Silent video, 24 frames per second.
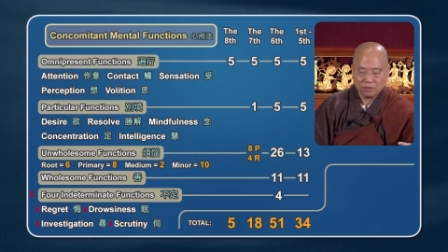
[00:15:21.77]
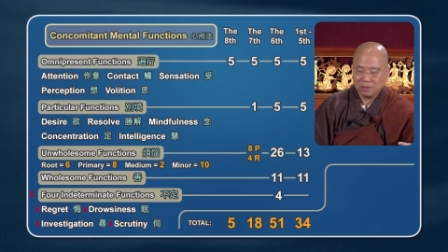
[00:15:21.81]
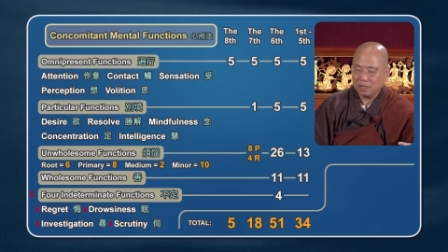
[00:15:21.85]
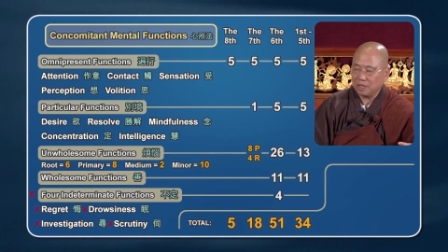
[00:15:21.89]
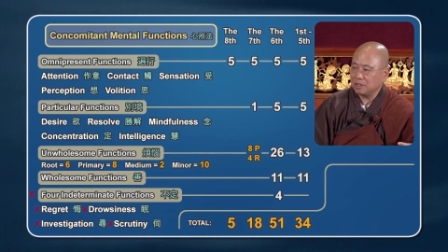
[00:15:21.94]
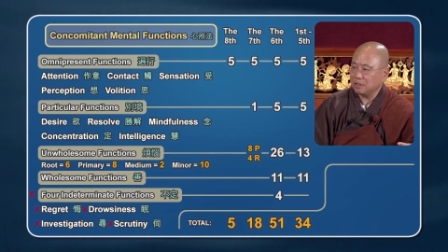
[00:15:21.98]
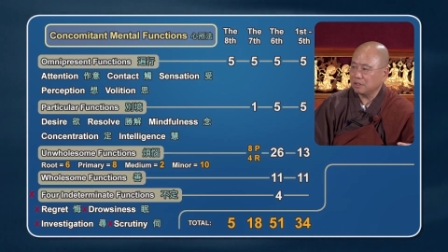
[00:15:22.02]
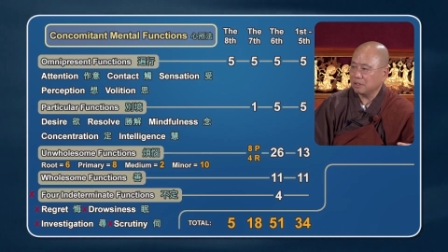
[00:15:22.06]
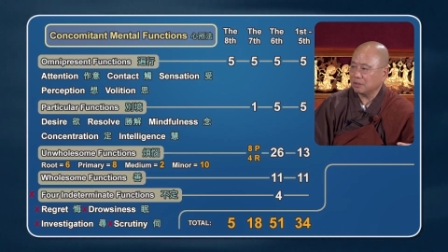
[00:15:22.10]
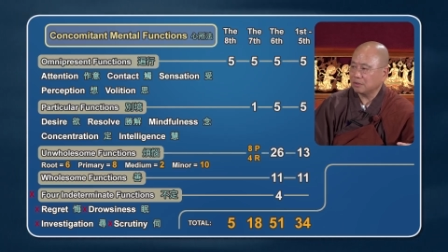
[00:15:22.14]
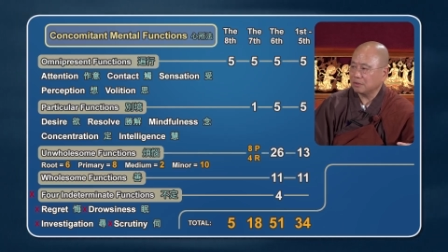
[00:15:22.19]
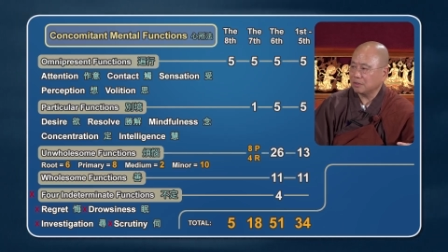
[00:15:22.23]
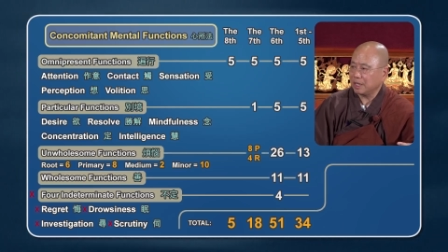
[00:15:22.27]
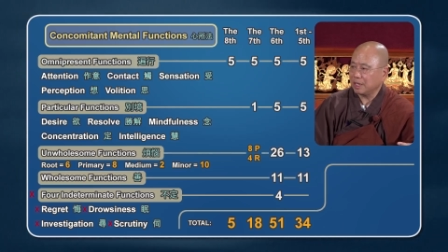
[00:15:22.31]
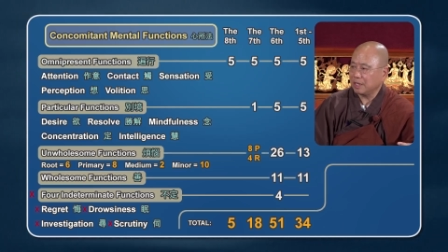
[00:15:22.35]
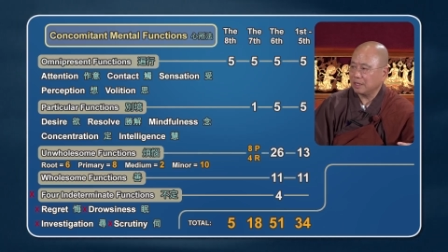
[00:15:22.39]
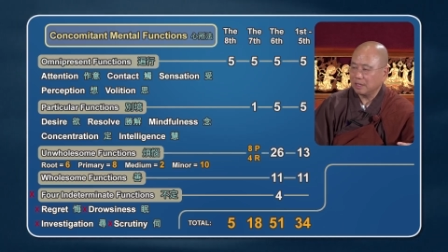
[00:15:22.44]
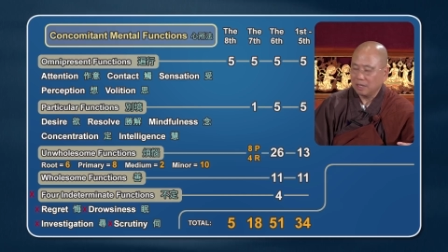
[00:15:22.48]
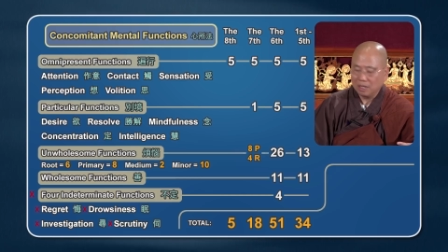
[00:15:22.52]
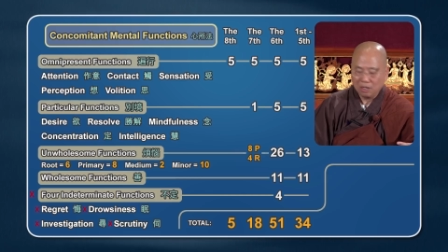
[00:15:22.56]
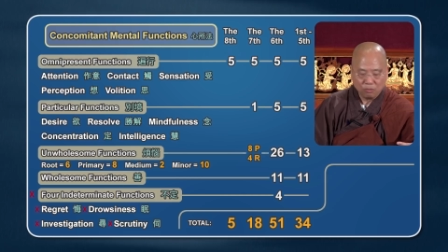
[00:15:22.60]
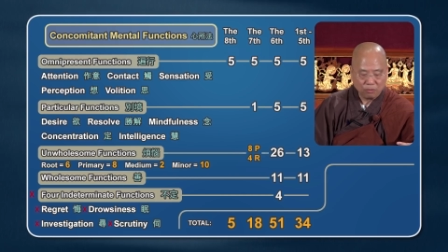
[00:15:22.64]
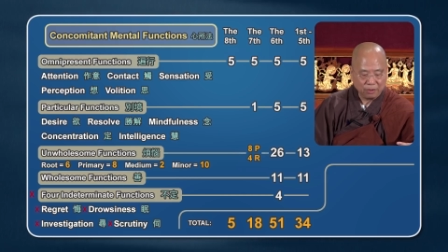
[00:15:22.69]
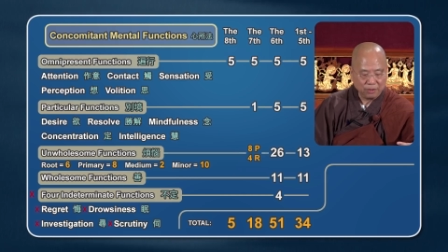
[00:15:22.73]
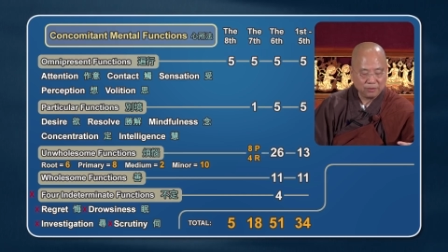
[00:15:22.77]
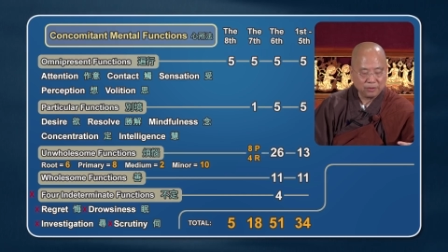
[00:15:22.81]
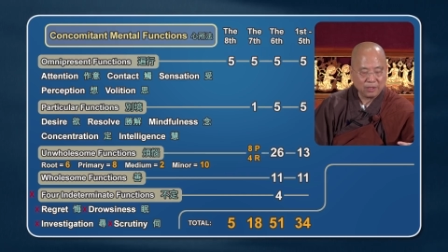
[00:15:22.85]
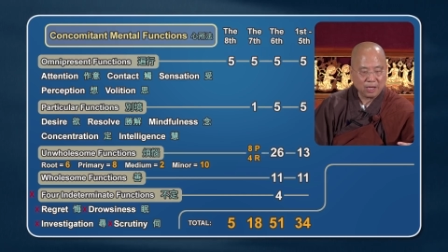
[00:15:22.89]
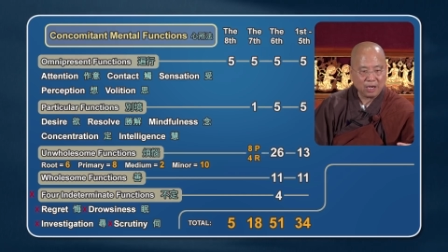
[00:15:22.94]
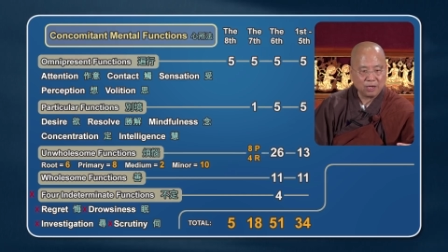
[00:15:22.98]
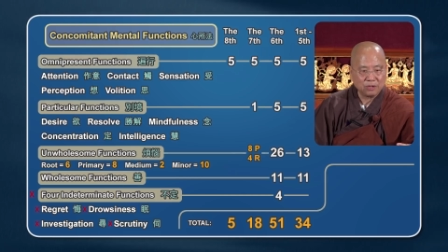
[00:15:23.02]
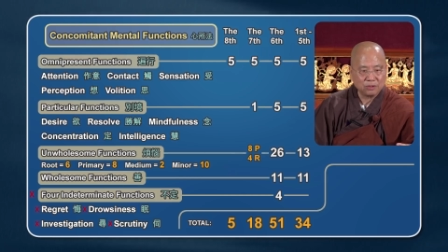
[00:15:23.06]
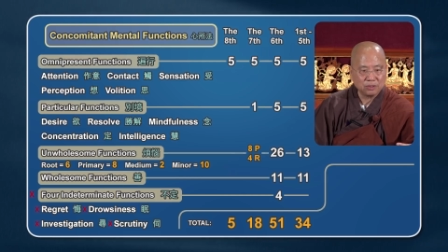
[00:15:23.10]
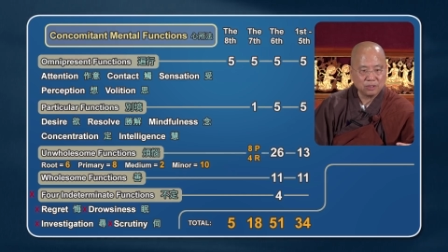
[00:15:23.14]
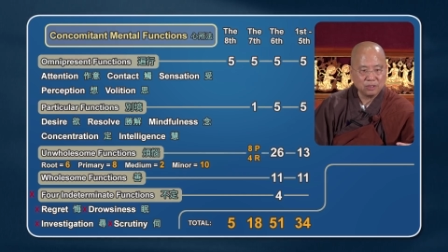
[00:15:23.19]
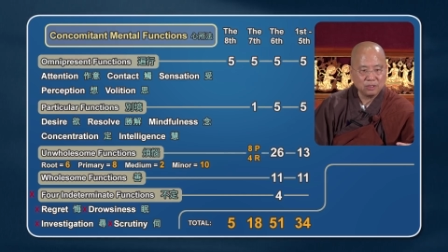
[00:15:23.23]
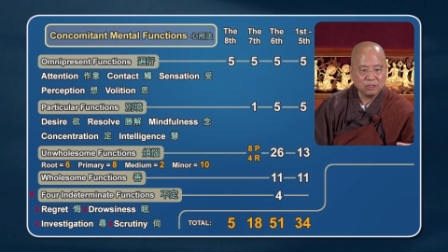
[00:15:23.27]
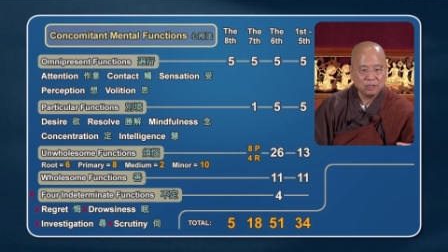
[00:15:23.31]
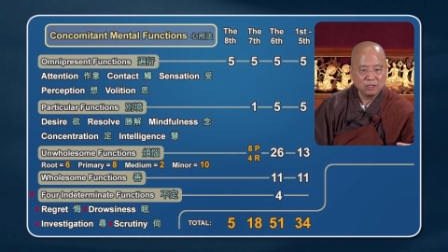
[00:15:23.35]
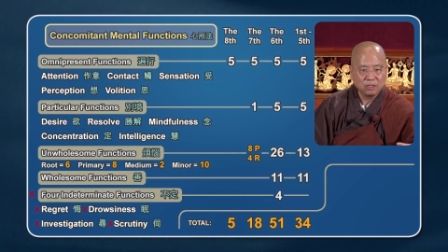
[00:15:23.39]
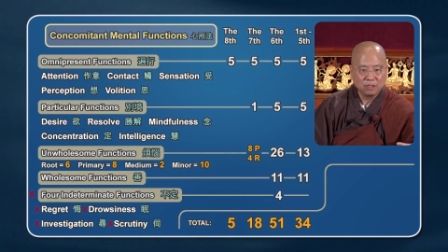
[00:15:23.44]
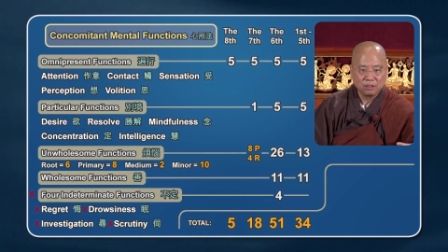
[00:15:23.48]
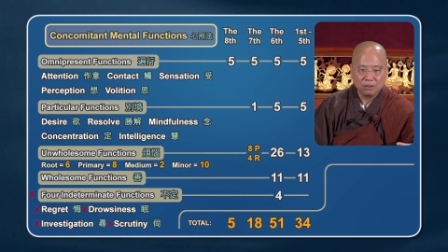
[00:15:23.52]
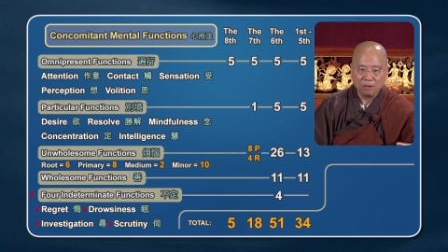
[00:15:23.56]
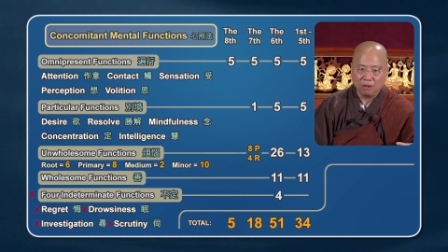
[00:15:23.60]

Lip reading: today you draw 1,000.